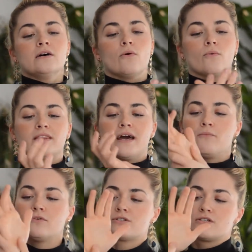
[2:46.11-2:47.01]
What we then
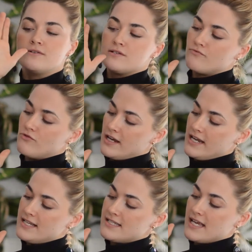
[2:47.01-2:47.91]
want to do is
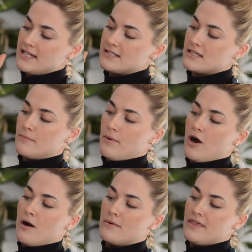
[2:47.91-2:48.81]
release into the
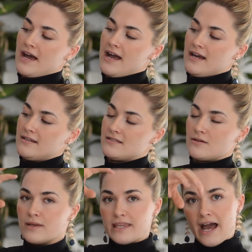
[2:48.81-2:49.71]
palm of the hand. So
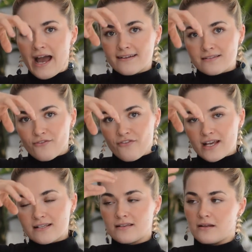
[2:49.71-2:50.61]
when the hands
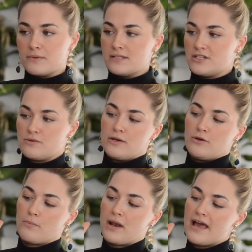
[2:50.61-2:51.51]
fix in a position when
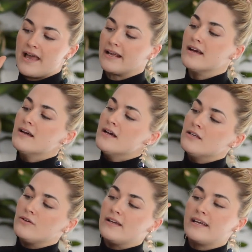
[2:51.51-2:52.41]
you're playing,
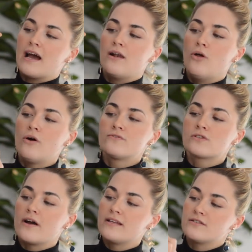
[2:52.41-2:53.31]
you can get a lot of
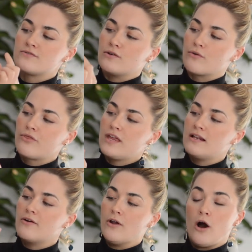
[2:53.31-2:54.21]
tightness through your
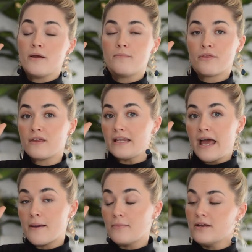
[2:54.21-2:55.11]
thenar and hypothenar
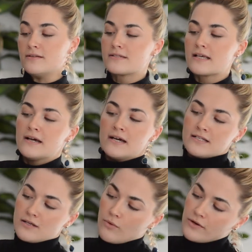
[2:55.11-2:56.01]
eminence.
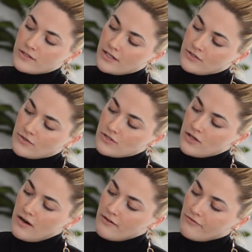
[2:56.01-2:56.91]
So what you're doing is you're
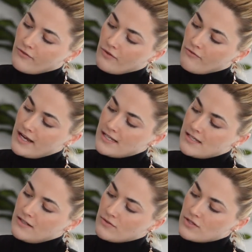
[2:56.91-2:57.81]
starting from the wrist
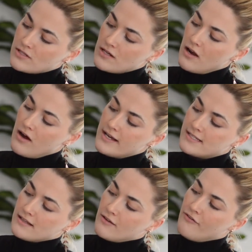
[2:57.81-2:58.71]
and you're
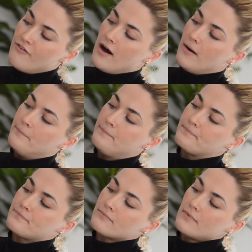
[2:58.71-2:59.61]
sliding the thumb
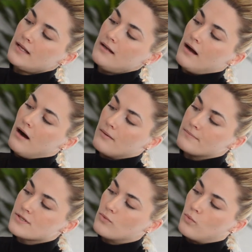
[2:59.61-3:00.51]
up
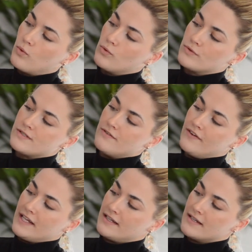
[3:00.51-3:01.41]
towards the
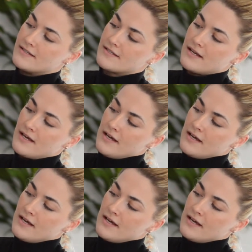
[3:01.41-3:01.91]
fingers.